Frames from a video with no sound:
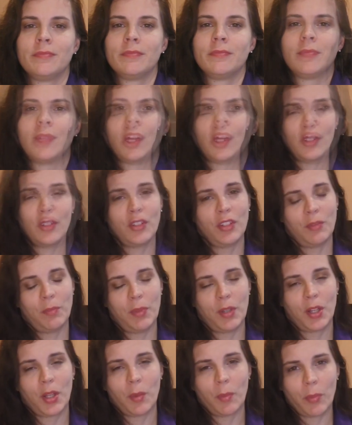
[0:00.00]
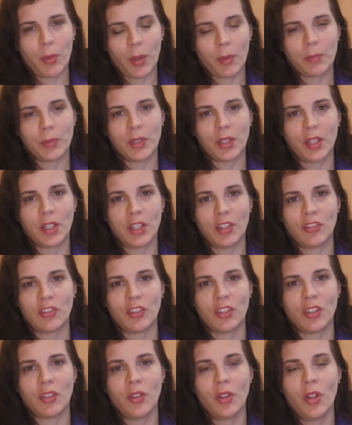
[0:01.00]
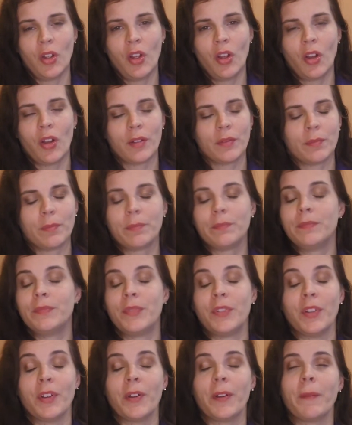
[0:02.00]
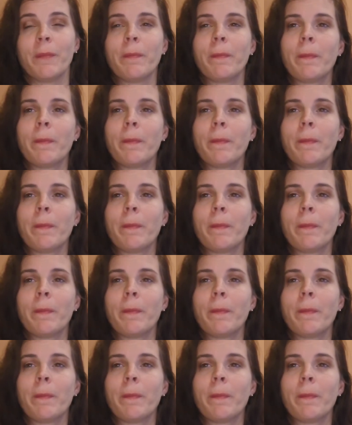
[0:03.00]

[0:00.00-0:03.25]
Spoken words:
Starting to pick up population. Sorry.